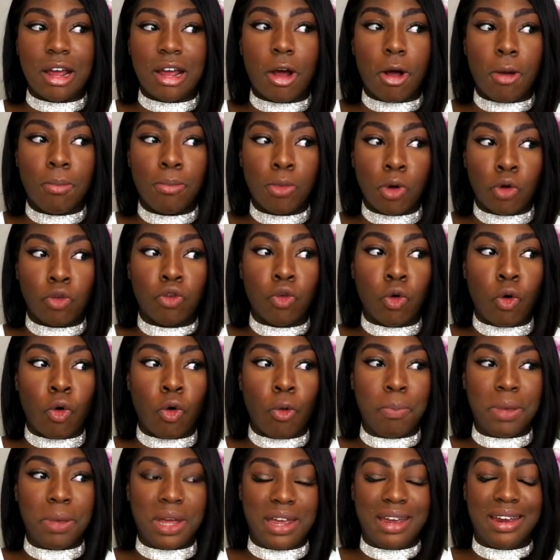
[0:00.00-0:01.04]
a model
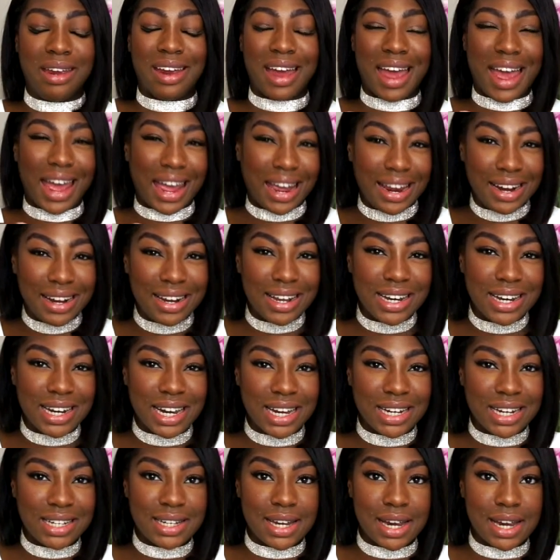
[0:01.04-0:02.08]
being
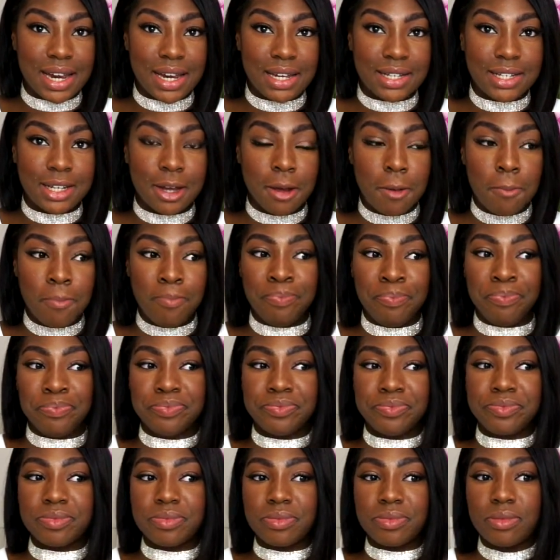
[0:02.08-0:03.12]
alienated.
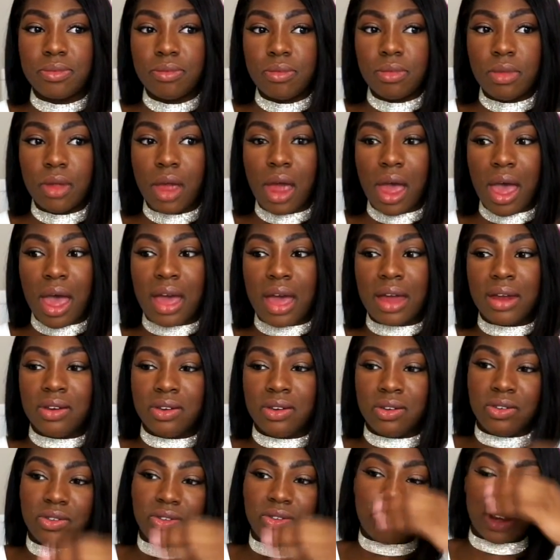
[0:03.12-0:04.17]

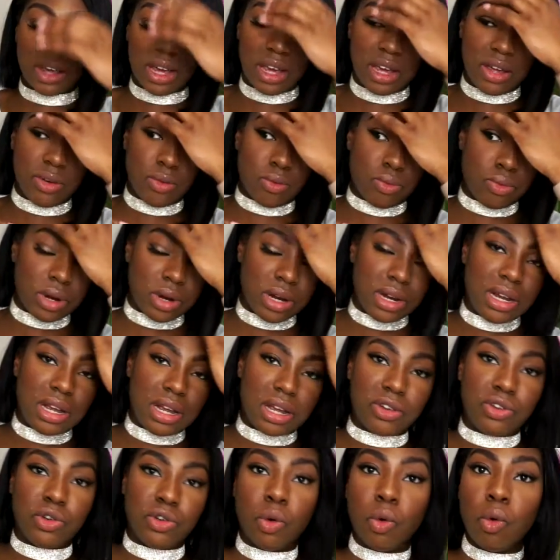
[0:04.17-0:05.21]
And it really
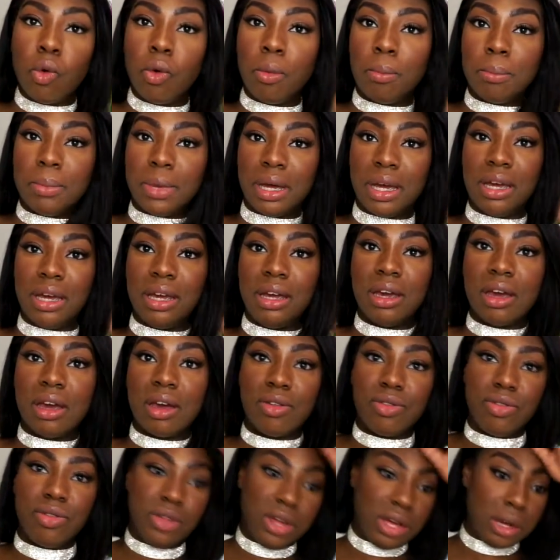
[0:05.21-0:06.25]
had taught me
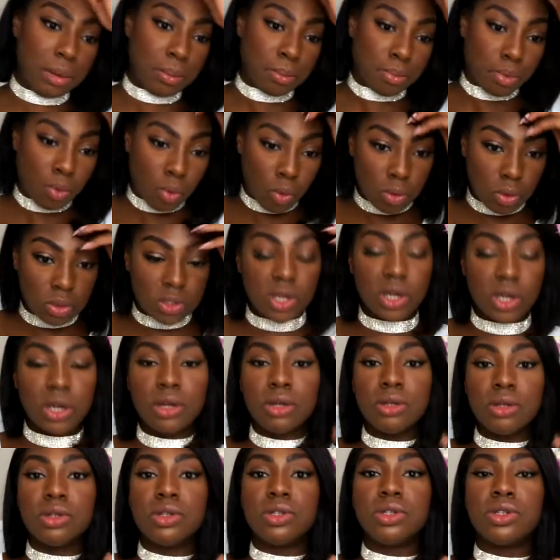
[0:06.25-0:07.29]
the
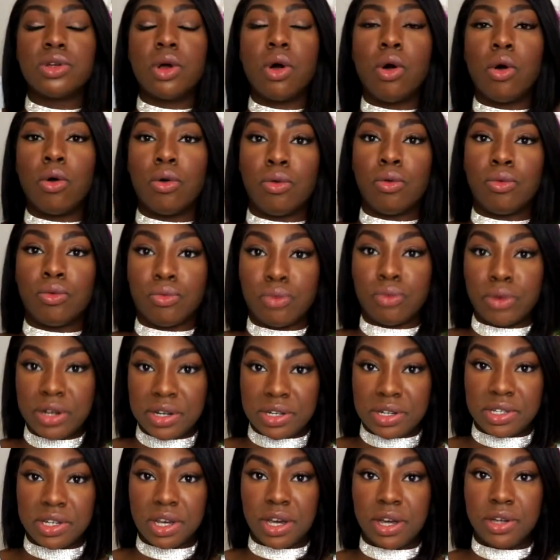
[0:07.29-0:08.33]
importance of
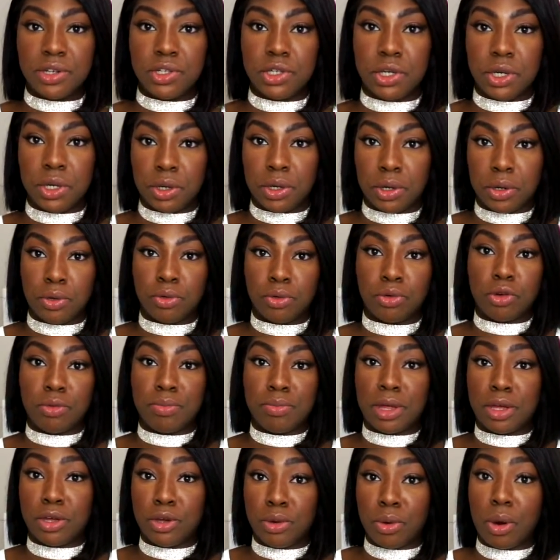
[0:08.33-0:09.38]
researching a group
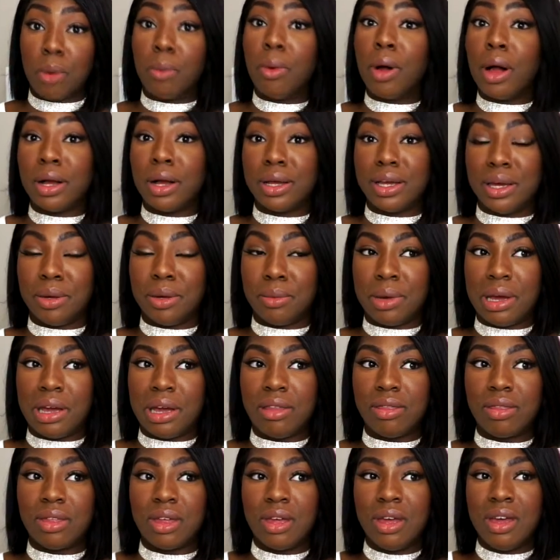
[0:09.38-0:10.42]
that you are working with.